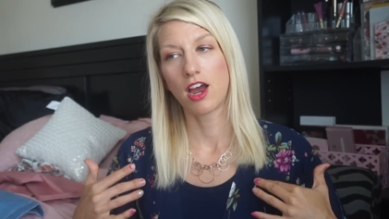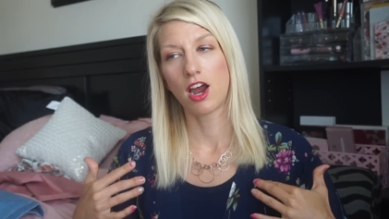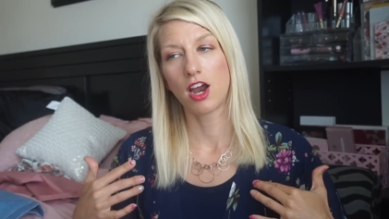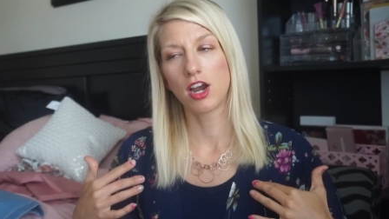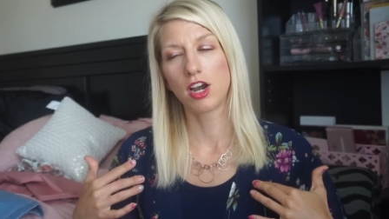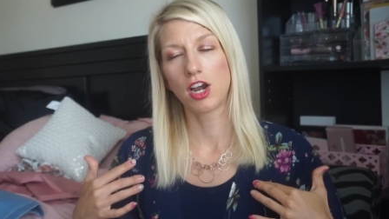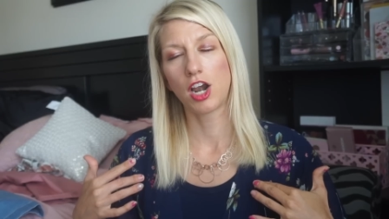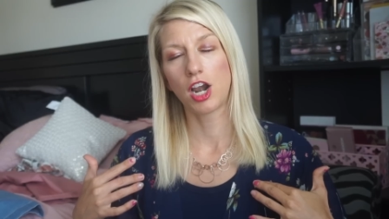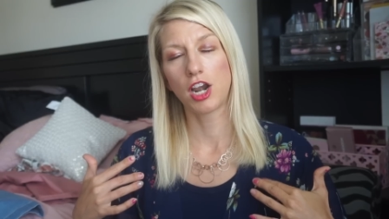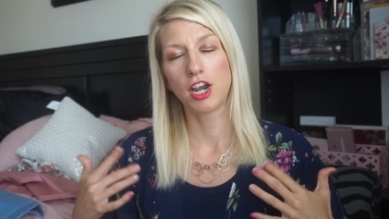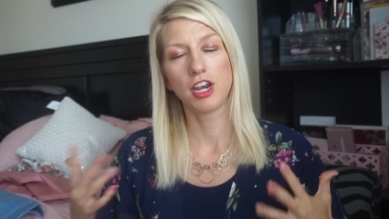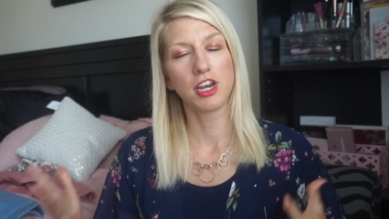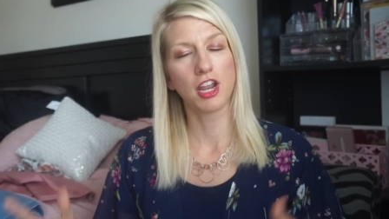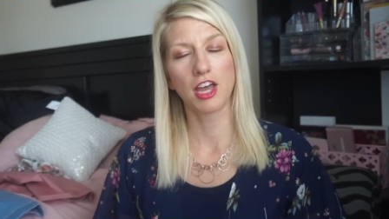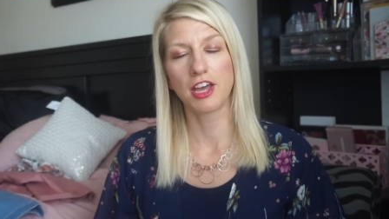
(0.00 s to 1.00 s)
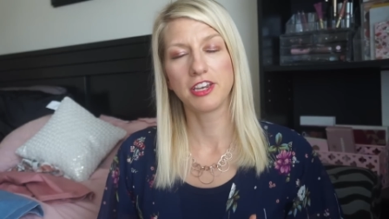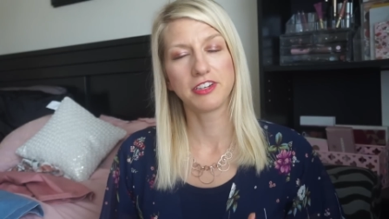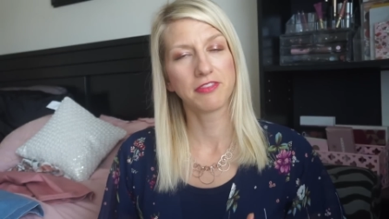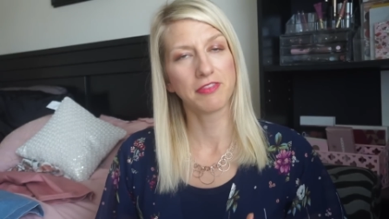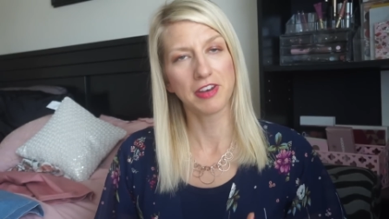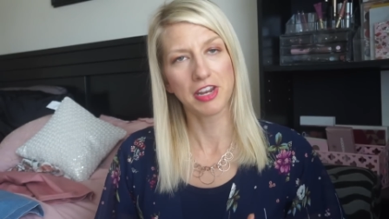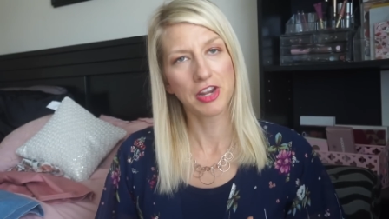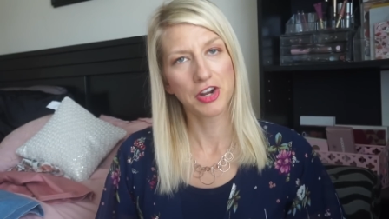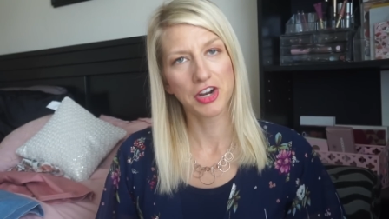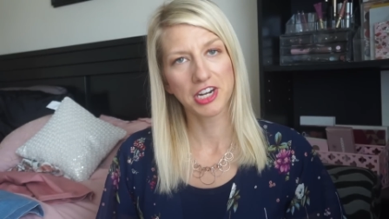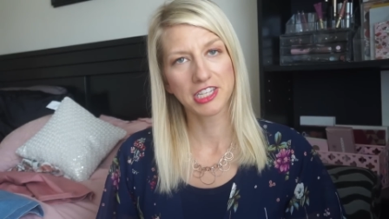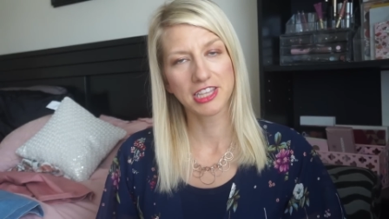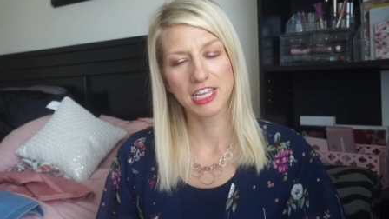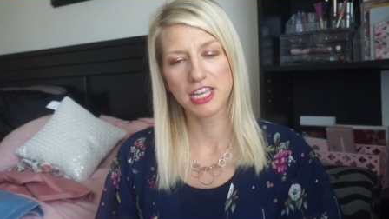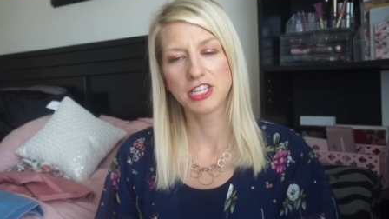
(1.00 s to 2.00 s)
are not fitting
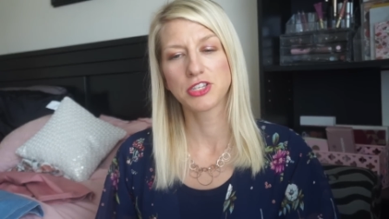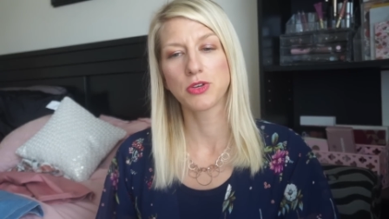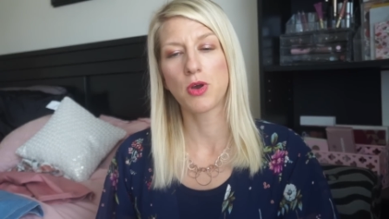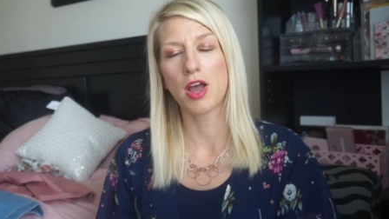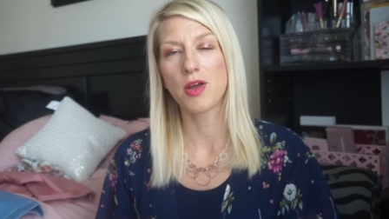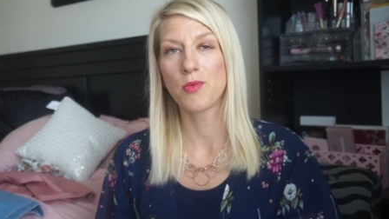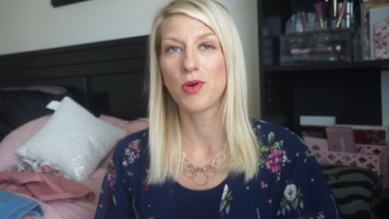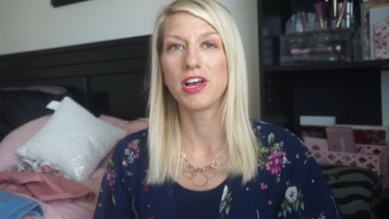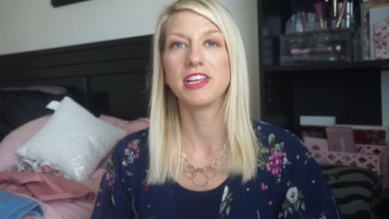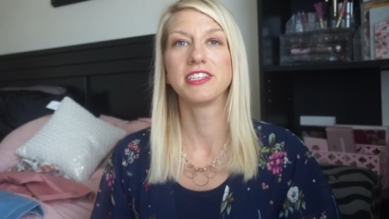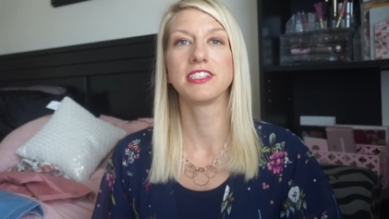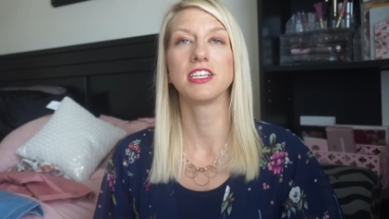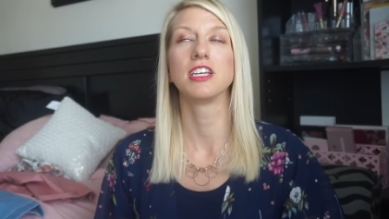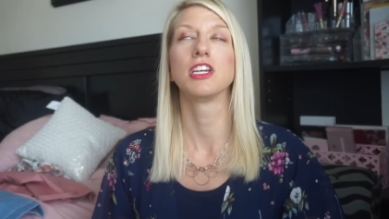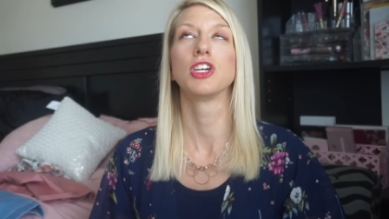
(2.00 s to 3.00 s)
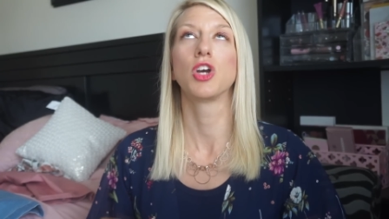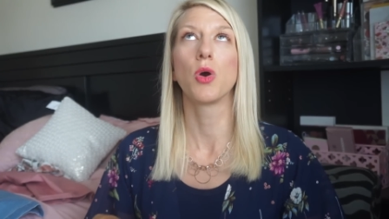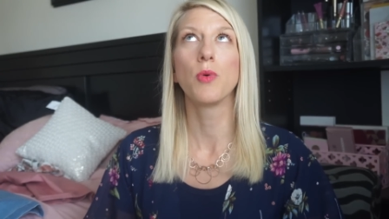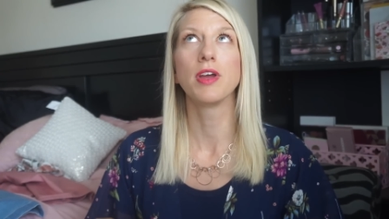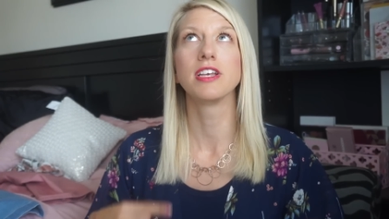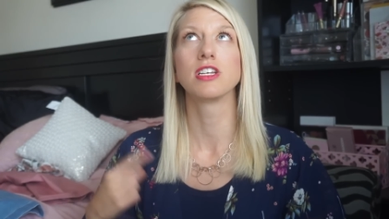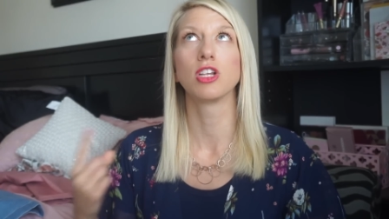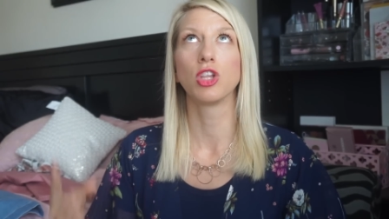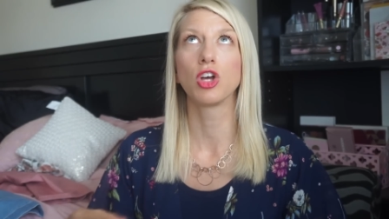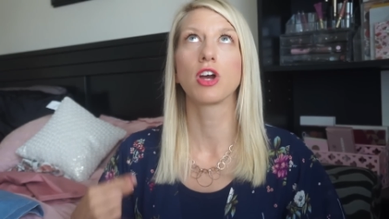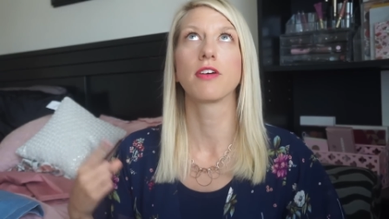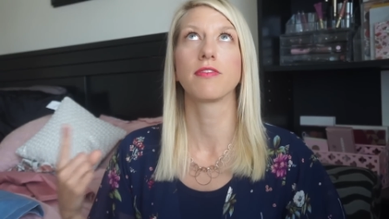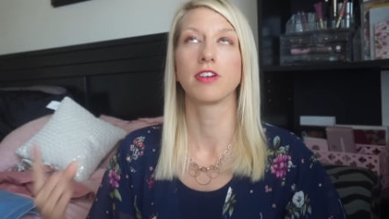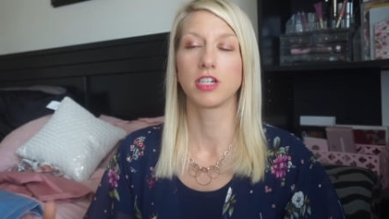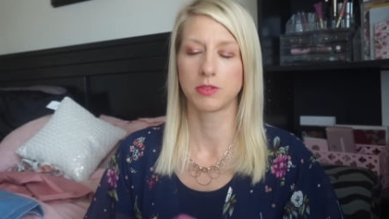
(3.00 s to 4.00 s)
correctly. So I was going to
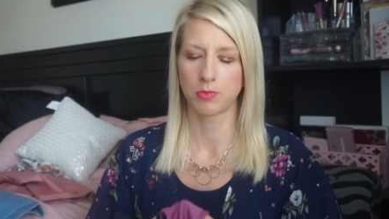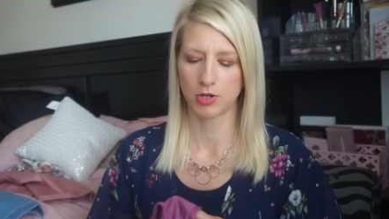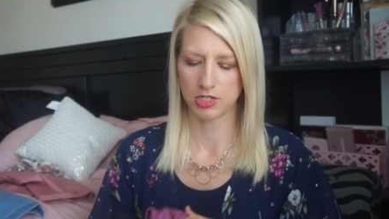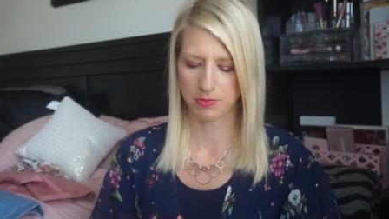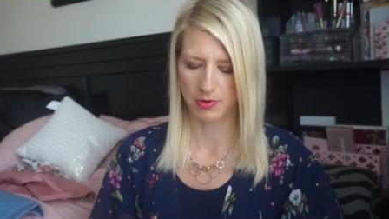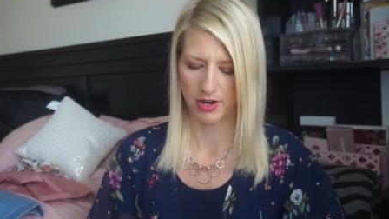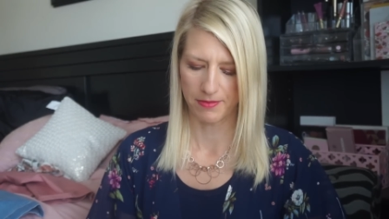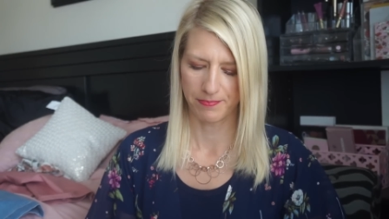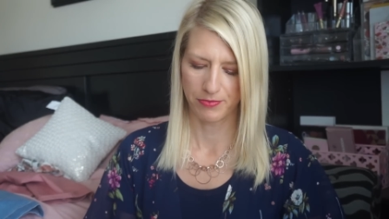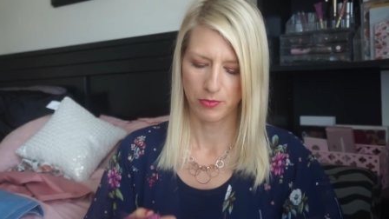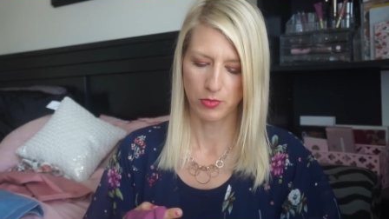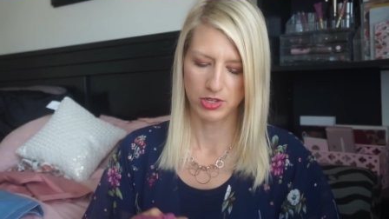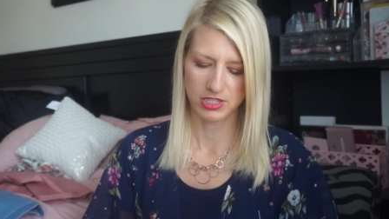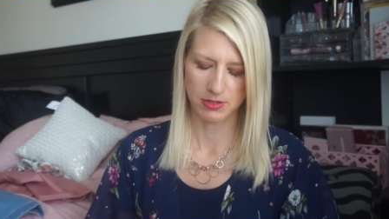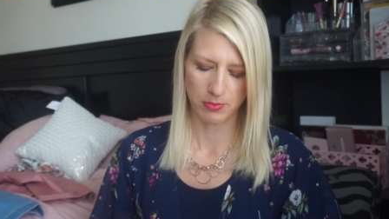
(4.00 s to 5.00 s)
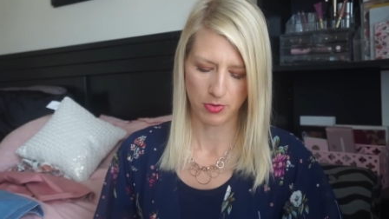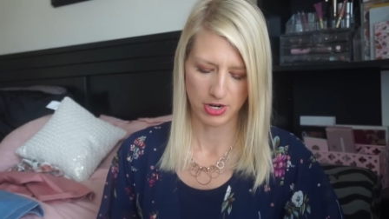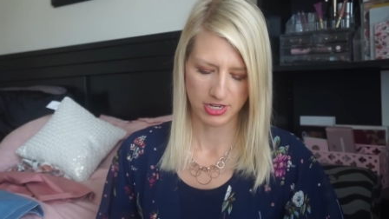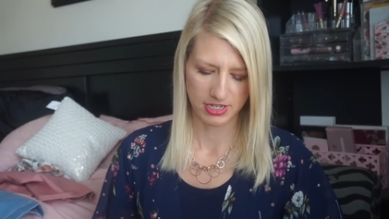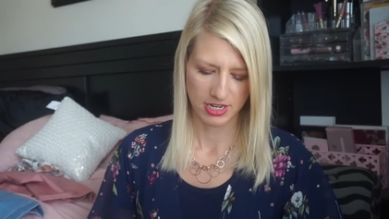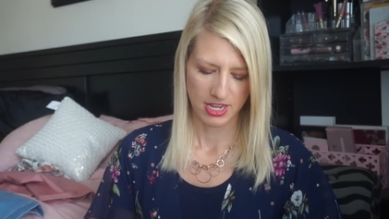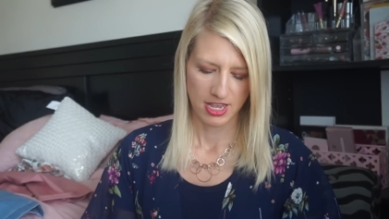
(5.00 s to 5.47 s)
look for a sports bra was the point.